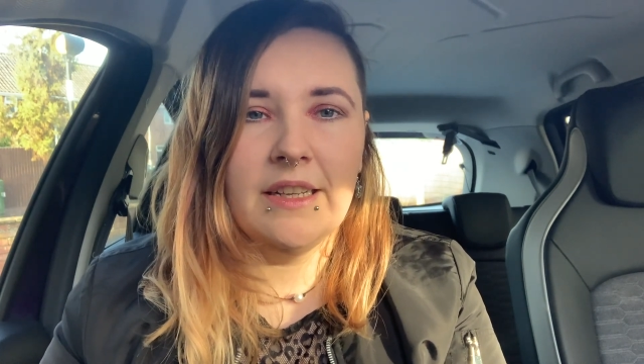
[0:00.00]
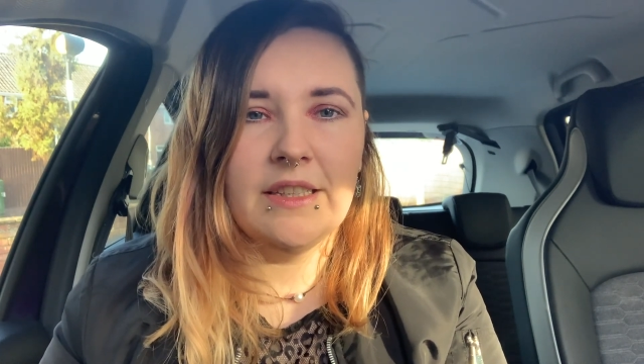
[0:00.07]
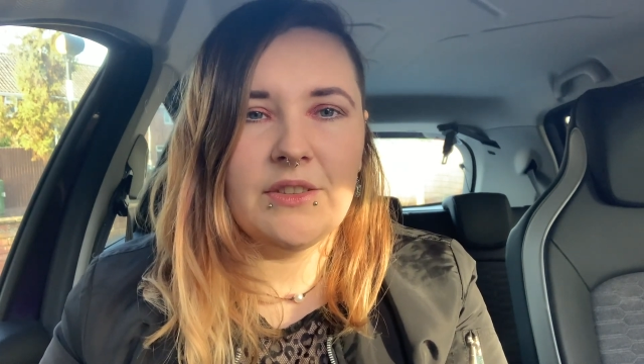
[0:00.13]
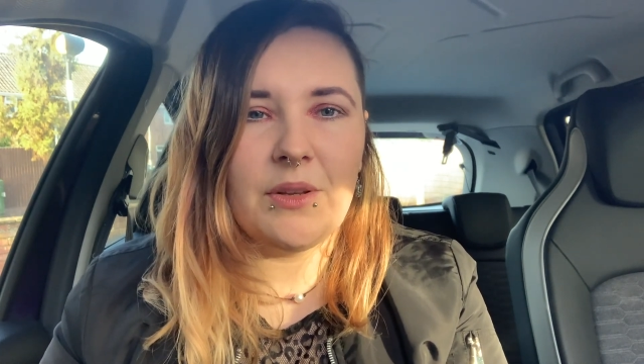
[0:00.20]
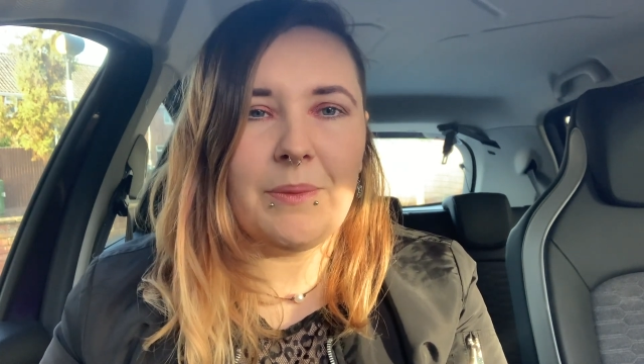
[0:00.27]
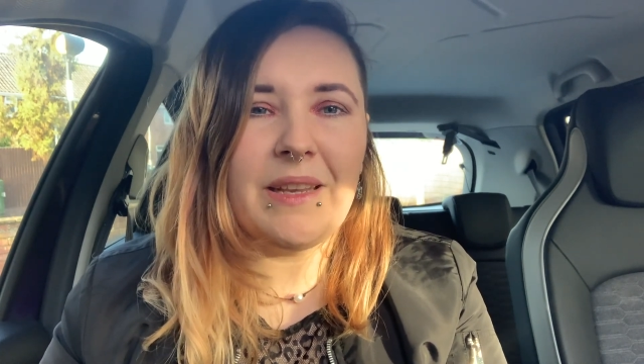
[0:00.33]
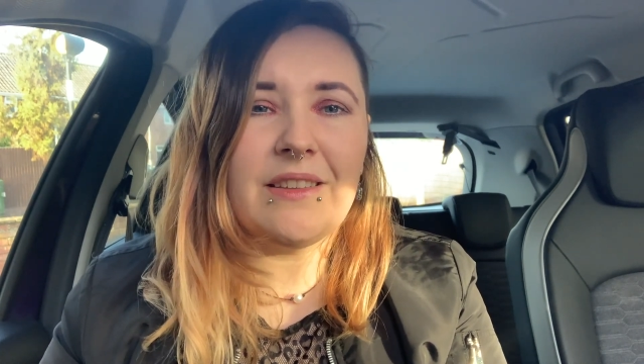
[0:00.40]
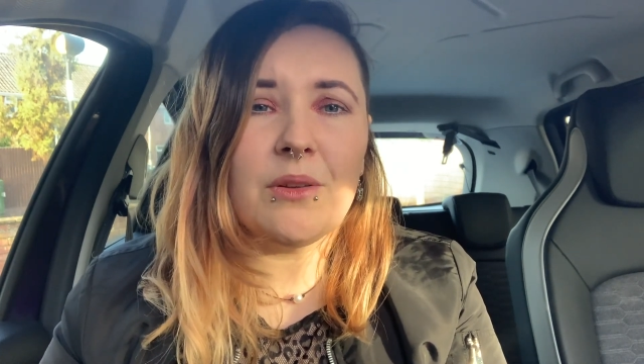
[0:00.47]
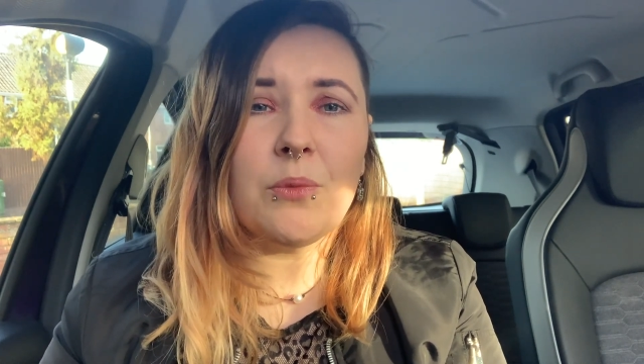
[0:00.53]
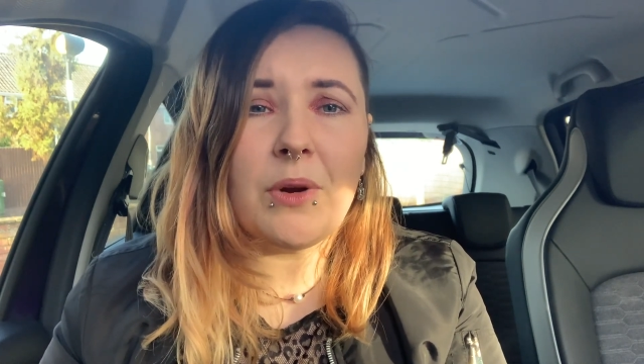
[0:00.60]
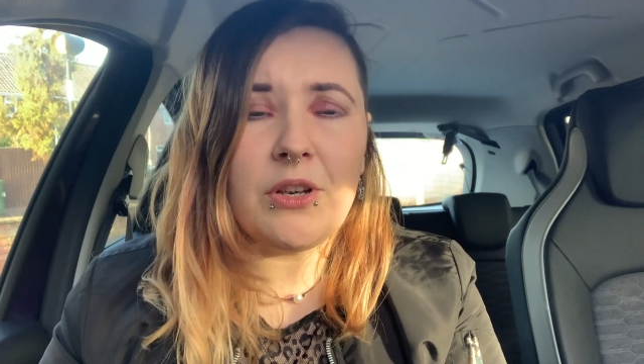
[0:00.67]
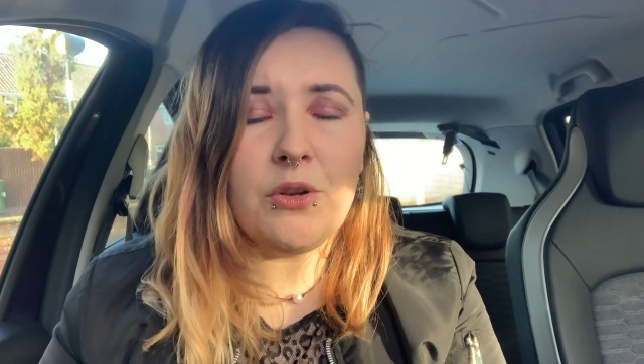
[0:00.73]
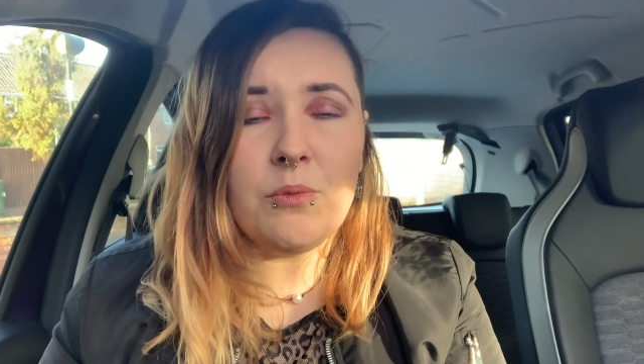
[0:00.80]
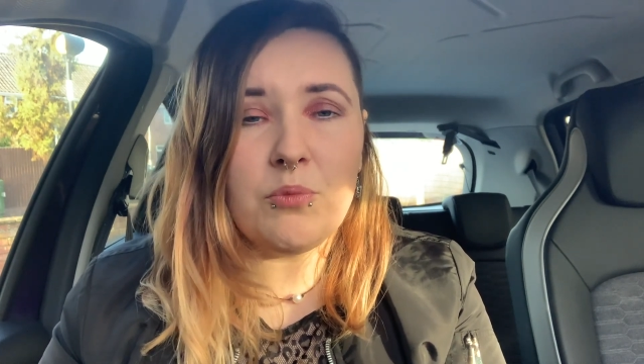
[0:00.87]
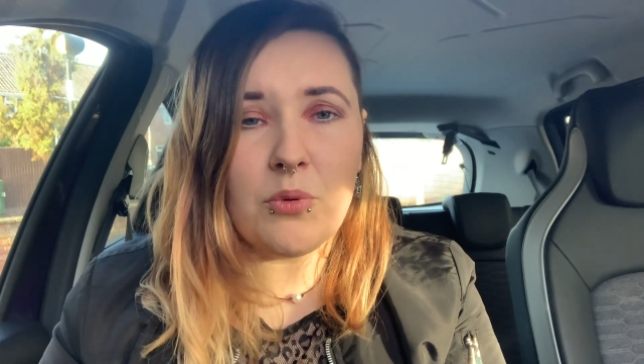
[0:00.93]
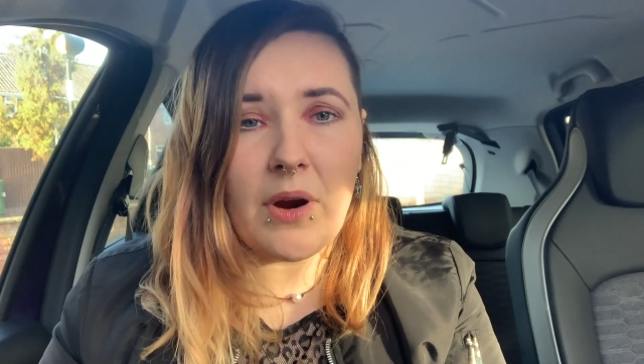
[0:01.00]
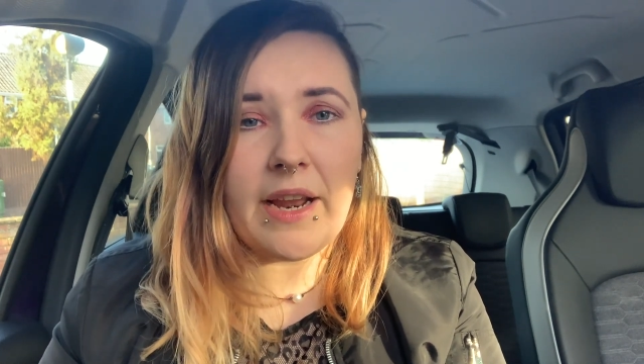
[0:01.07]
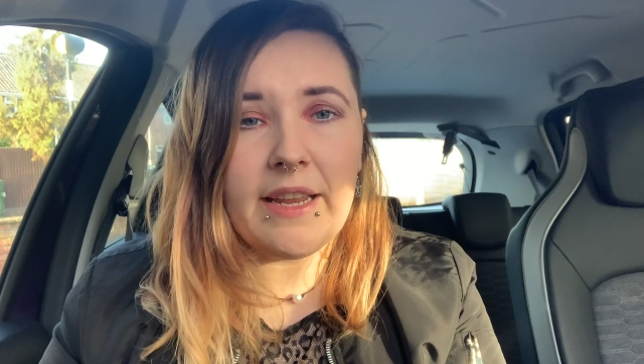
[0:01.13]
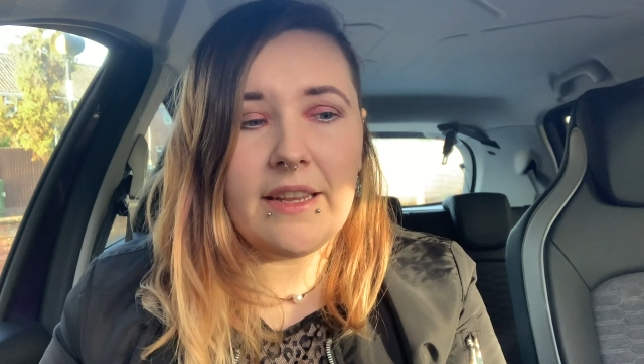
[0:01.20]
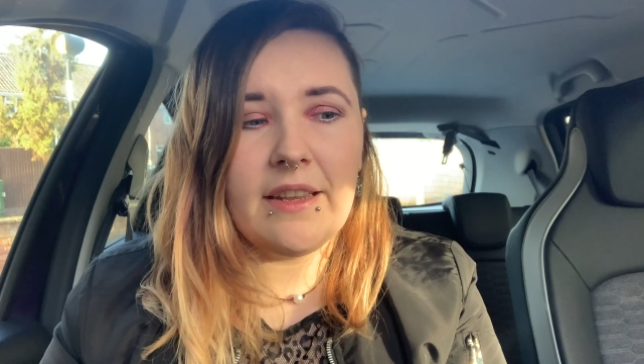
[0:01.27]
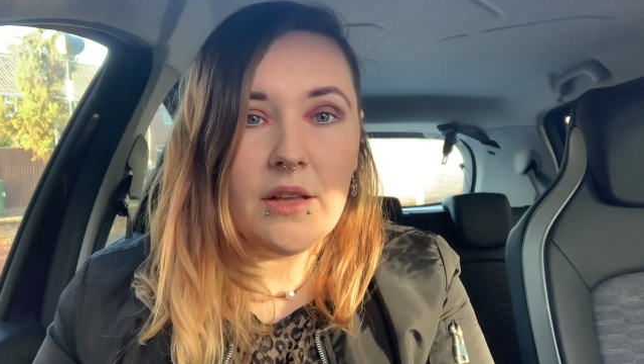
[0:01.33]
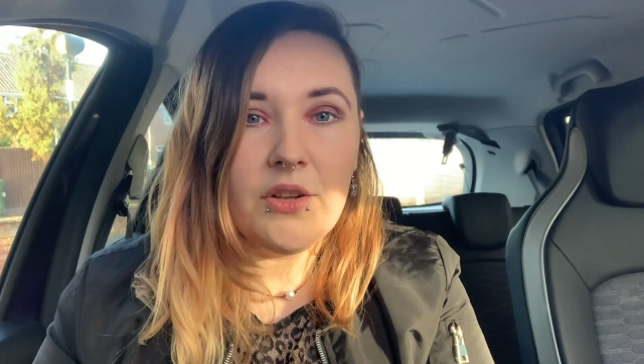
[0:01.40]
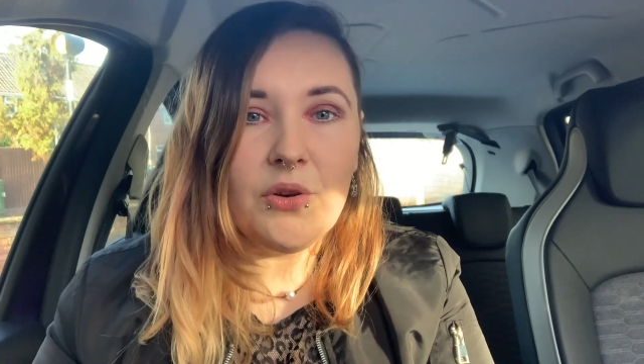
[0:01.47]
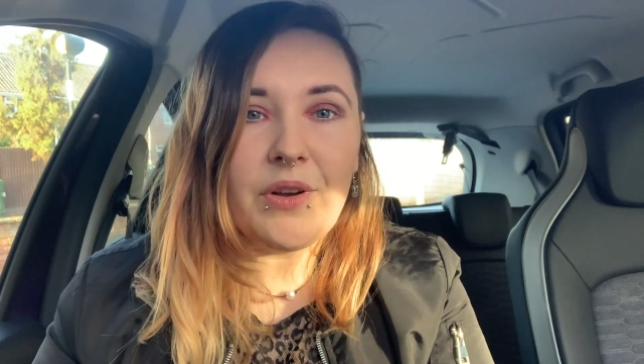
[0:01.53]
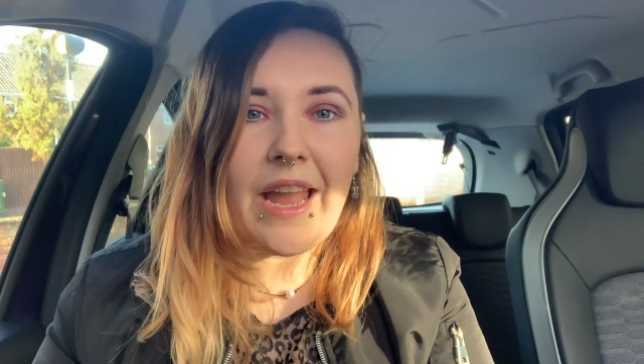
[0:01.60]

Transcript: so it means that when you brake, you're